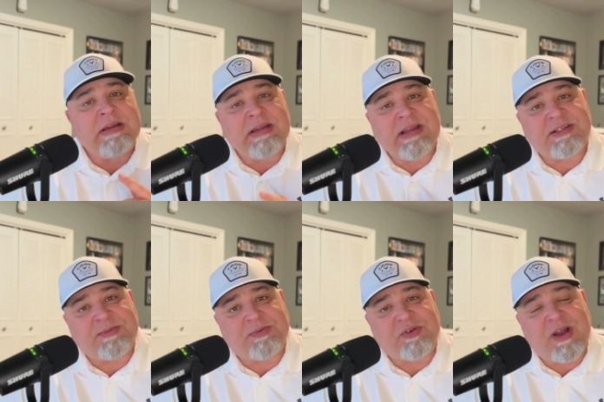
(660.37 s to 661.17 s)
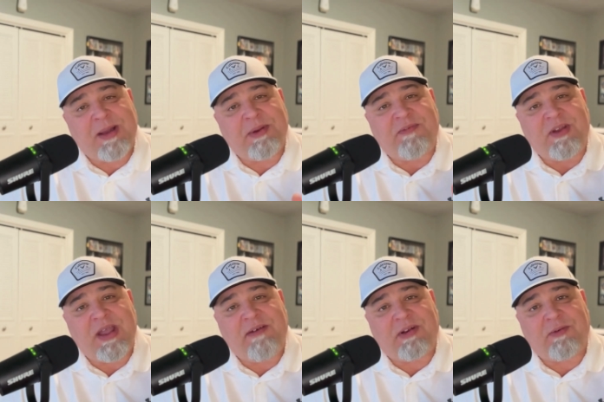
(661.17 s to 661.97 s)
and subscribe if you
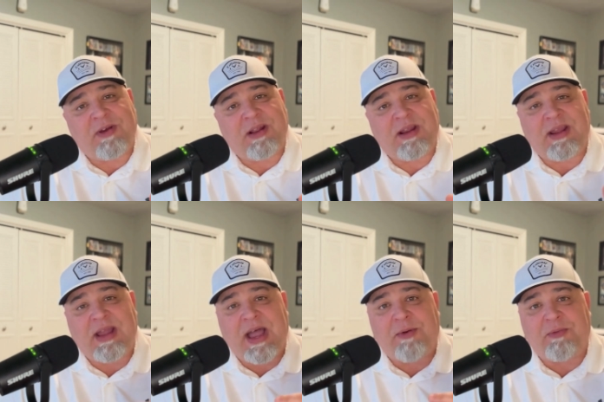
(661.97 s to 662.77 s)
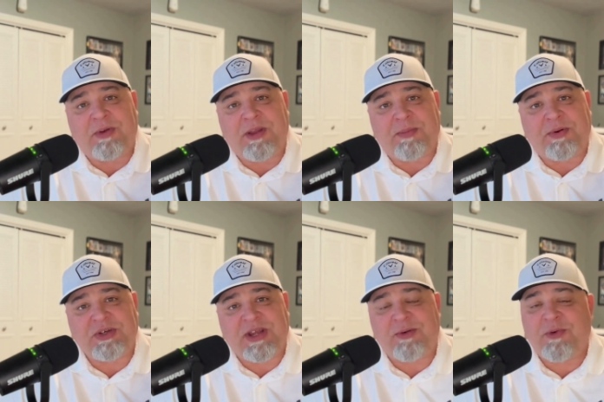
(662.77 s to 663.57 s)
haven't already, I would really
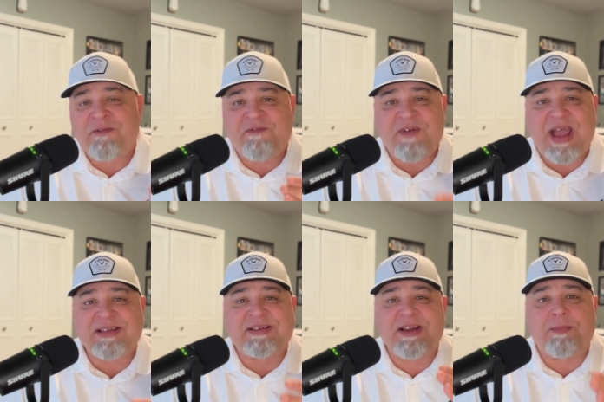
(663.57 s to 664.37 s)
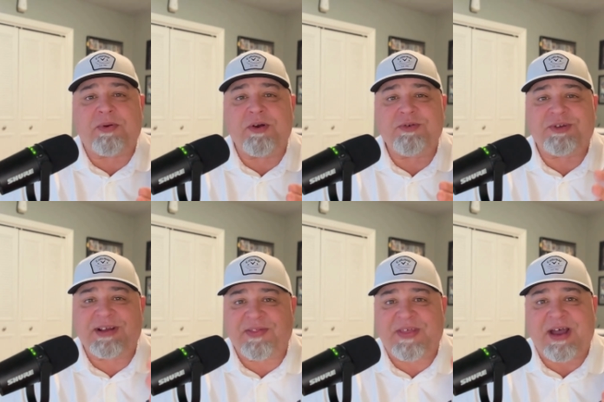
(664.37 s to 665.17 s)
appreciate it. We're fastly approaching
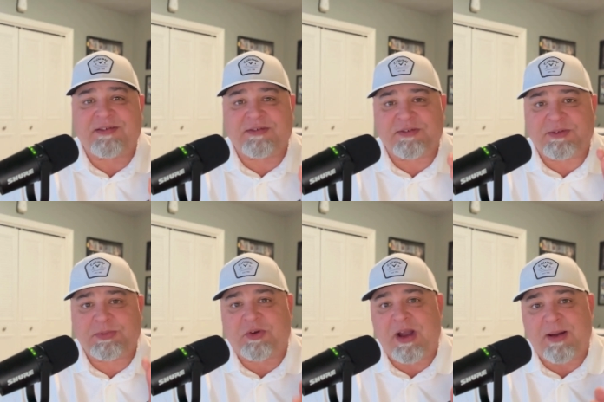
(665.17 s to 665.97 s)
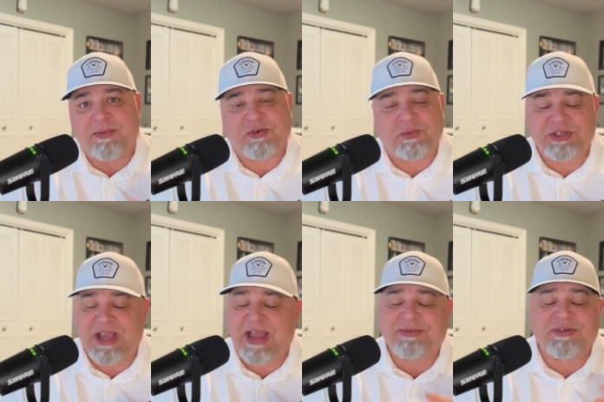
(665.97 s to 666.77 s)
1,000 subscribers, which
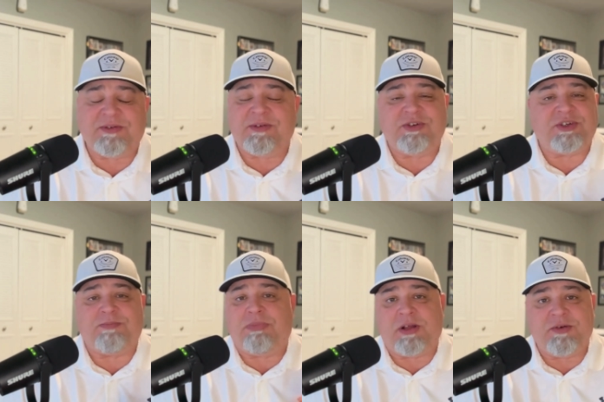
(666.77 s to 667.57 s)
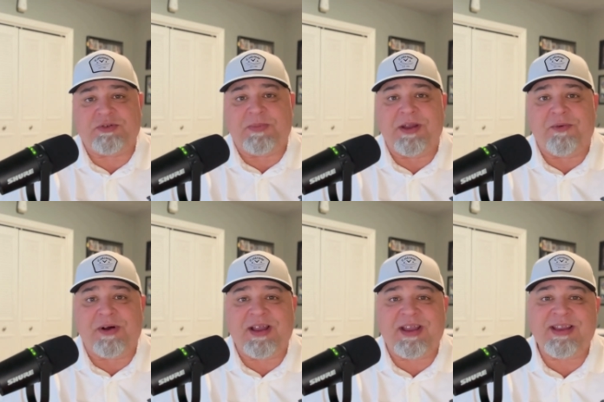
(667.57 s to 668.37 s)
absolutely just blows me
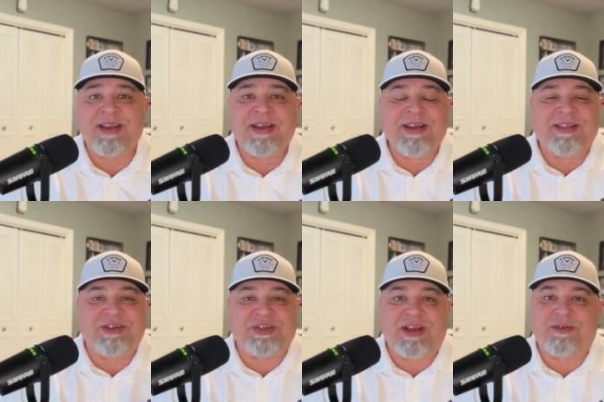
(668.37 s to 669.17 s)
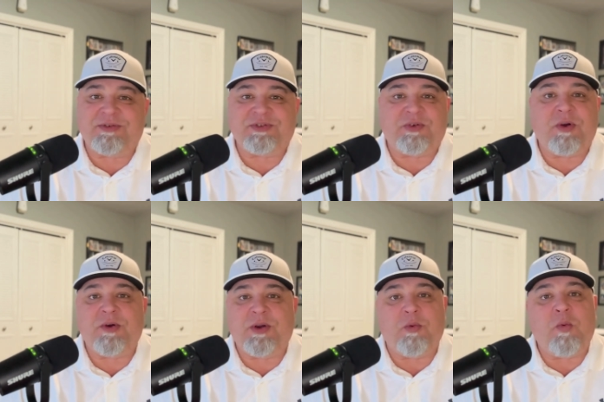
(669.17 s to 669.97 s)
away. The channel is
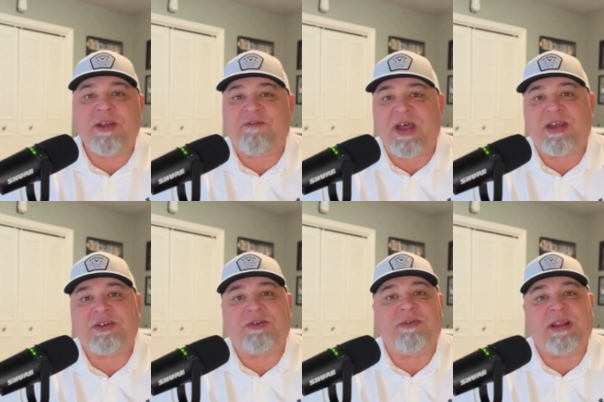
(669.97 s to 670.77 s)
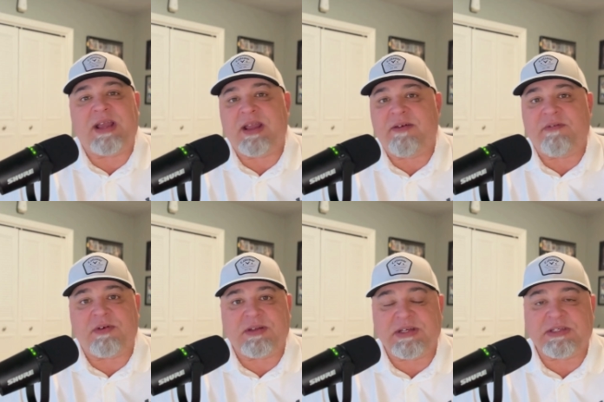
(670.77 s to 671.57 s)
growing way faster than I ever
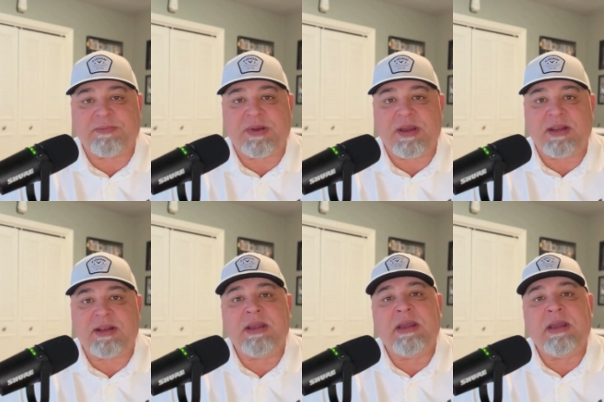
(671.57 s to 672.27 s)
anticipated.